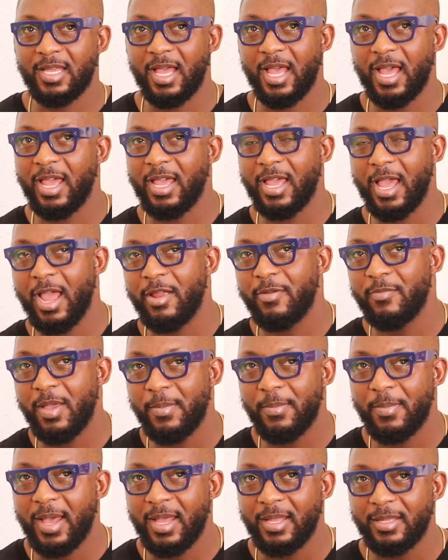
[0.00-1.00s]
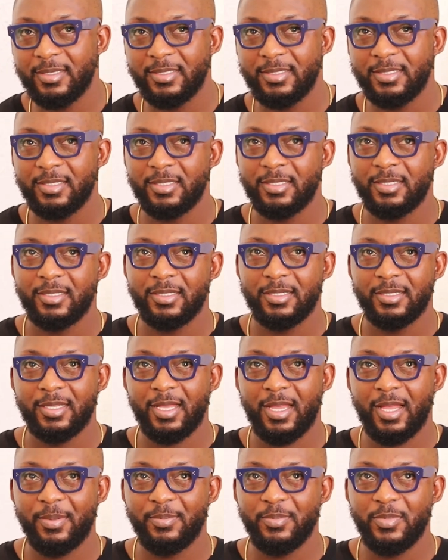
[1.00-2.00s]
I remember,
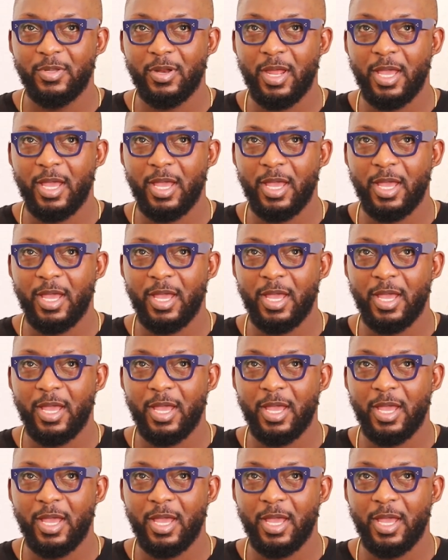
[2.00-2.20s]
you know,